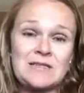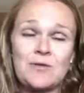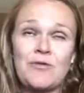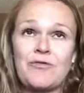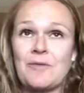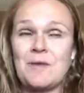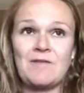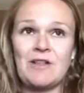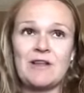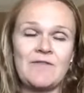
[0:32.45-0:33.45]
So from
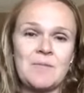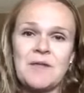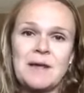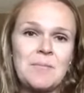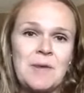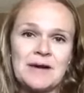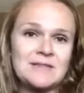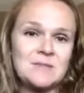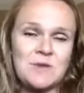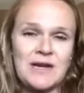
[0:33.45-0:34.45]
everything from like bug
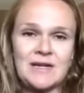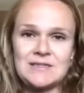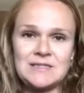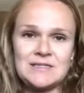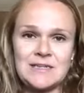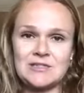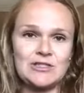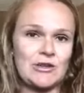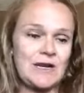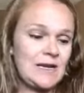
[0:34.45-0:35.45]
spray to
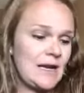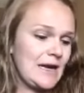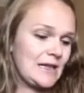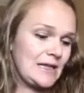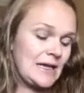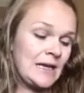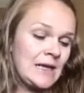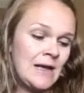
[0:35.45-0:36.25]
sunscreen kind of thing.